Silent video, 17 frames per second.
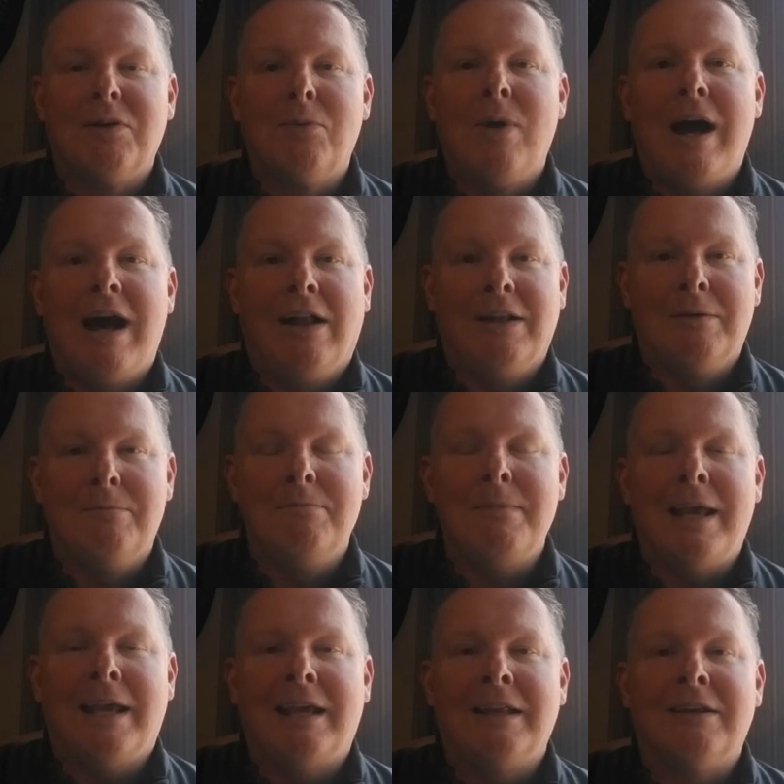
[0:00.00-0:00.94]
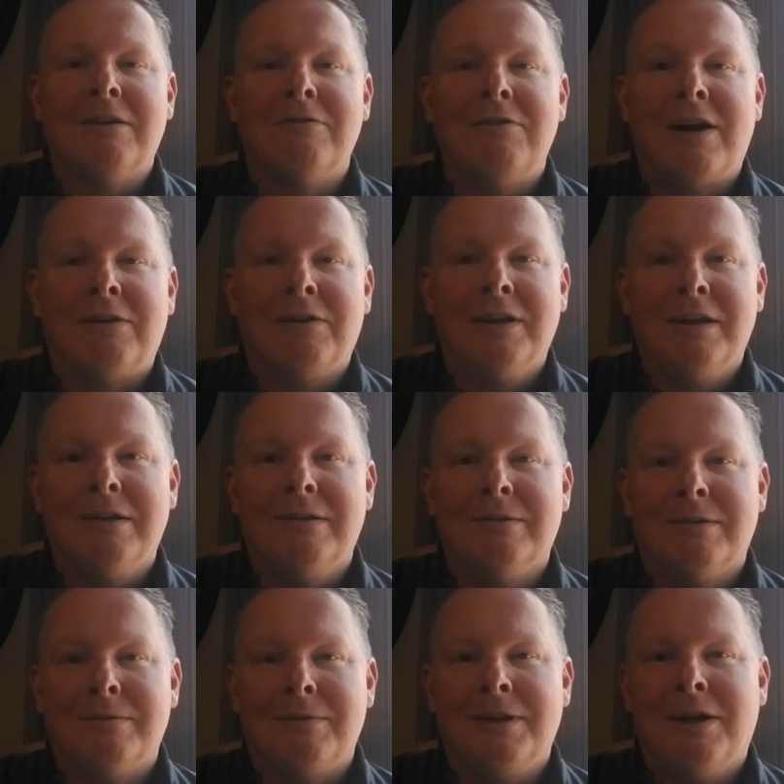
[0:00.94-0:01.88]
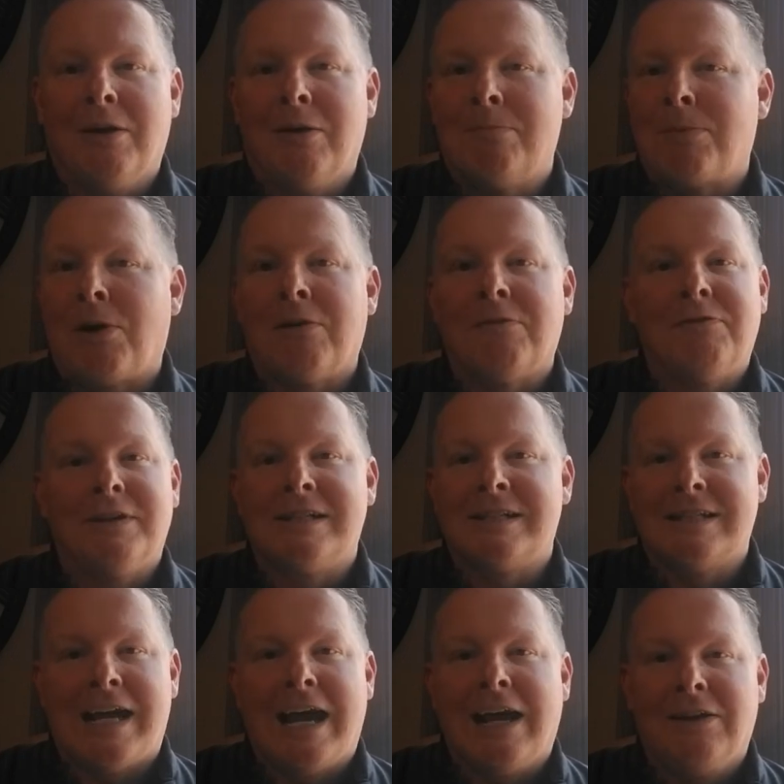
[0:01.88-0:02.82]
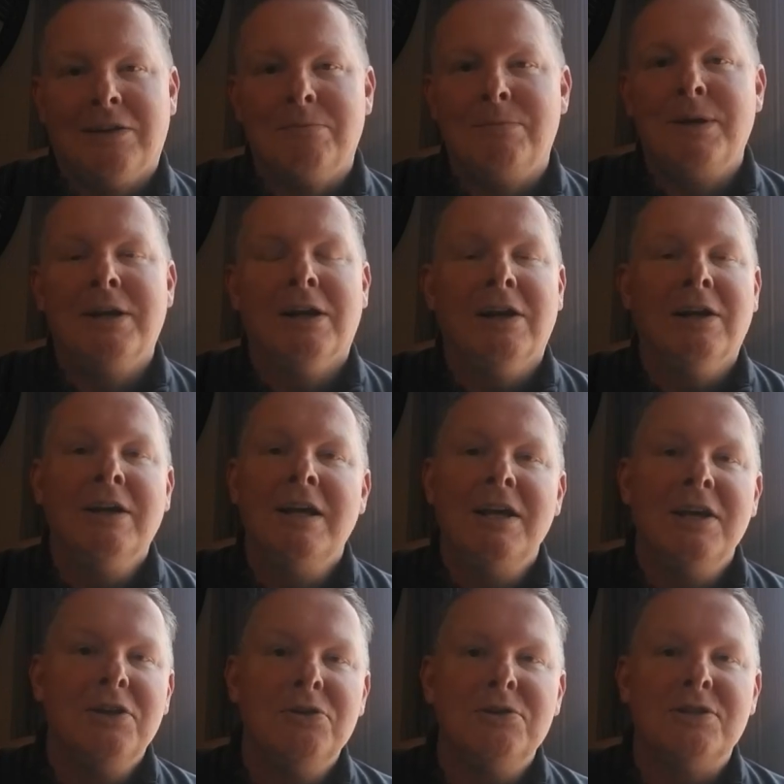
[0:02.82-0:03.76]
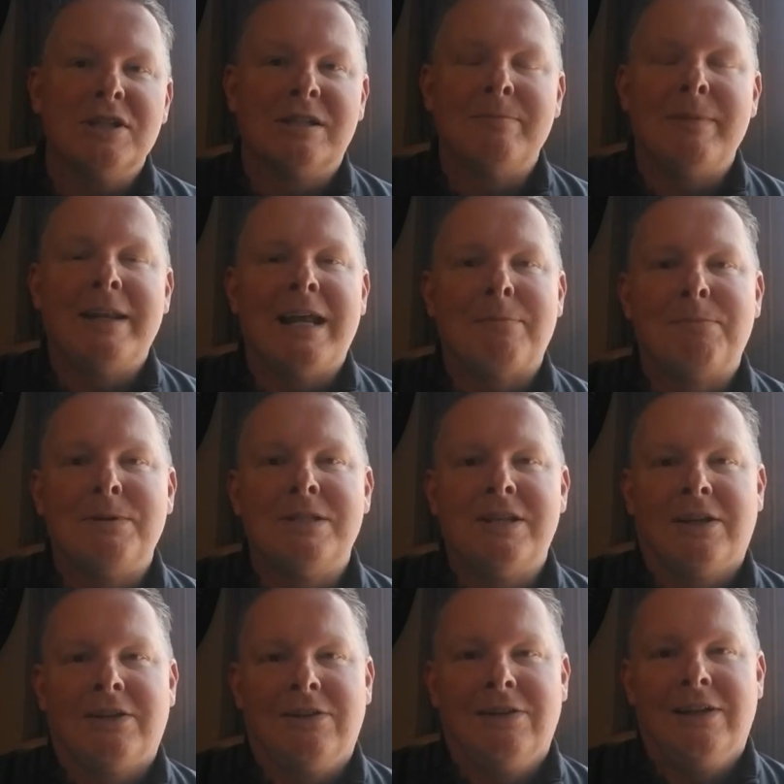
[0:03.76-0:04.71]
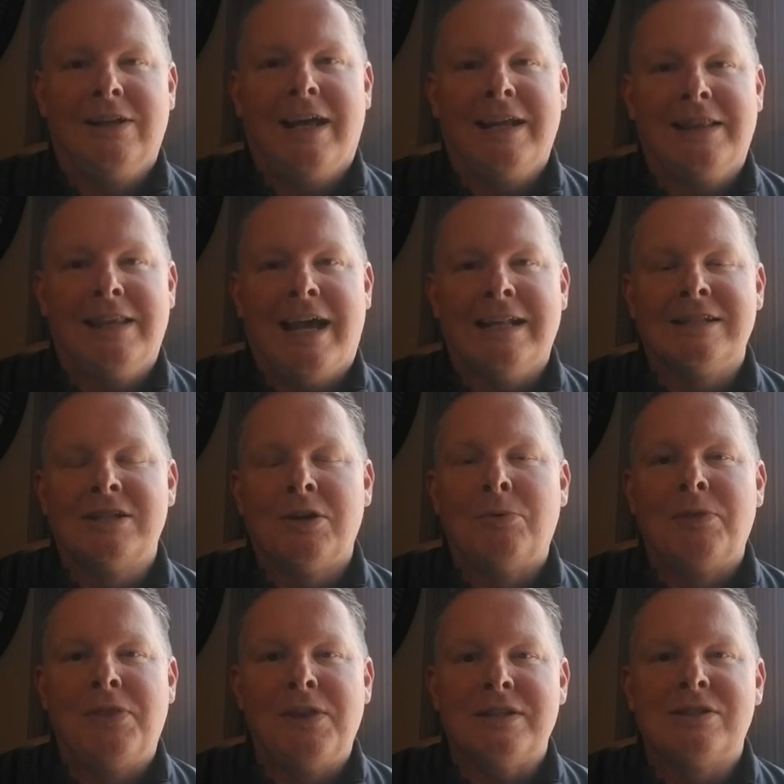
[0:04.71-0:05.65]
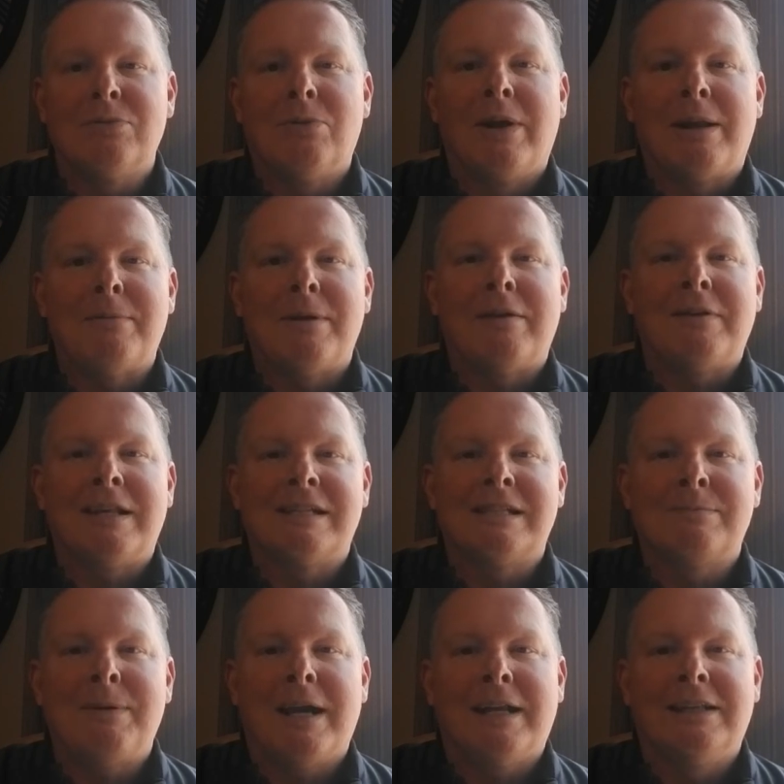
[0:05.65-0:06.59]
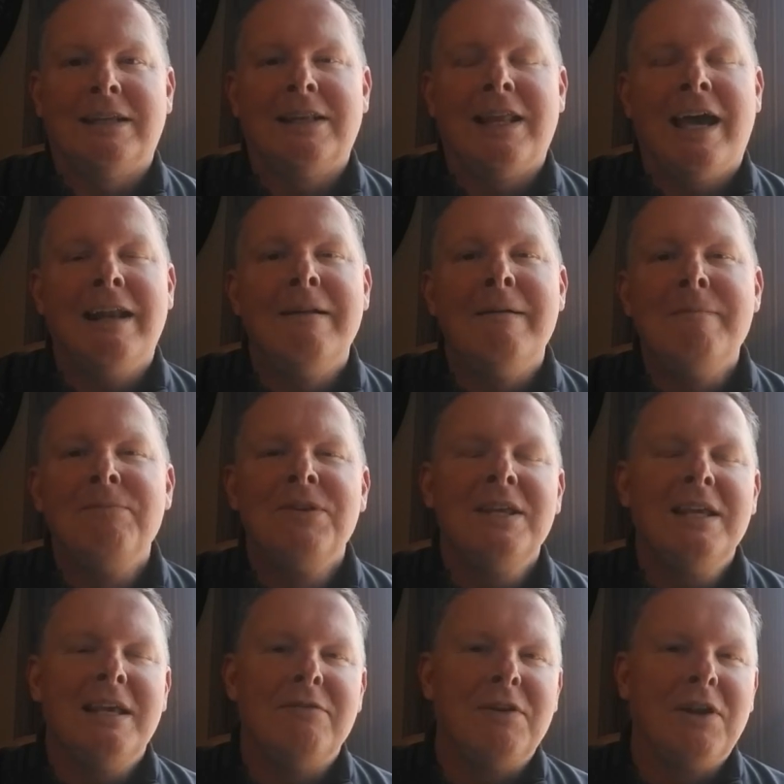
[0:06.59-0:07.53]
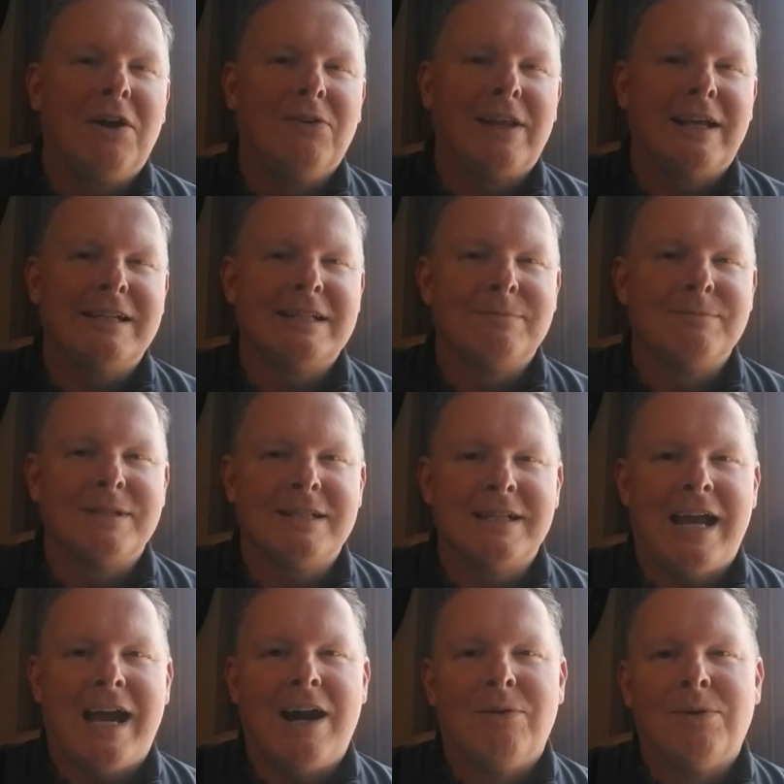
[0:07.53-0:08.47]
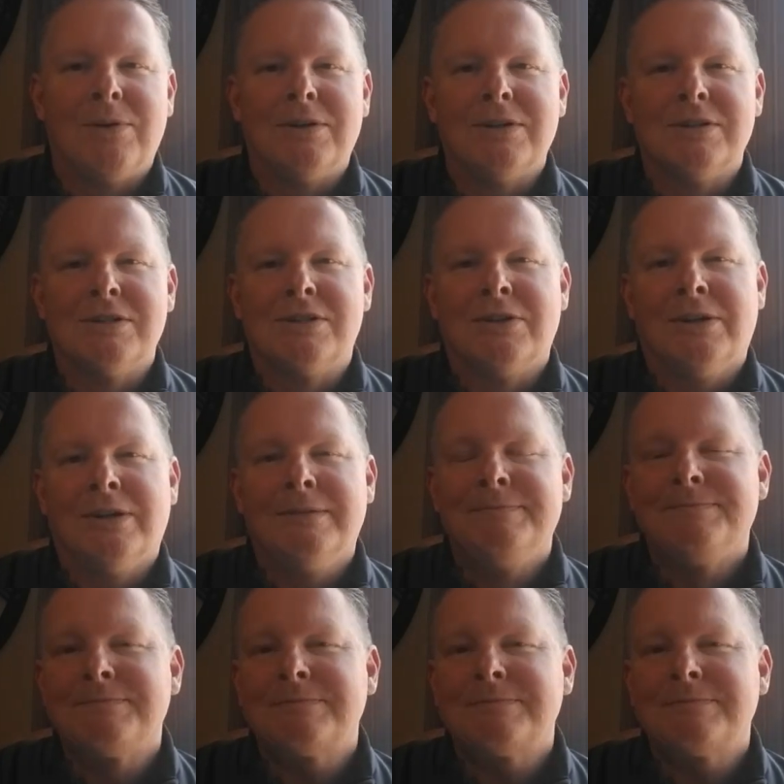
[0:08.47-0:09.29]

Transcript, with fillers: well and making a very, you know, a perfect style of beer. You just may not particularly like that. So with this one, I'm uh, expecting that if you don't like some sours or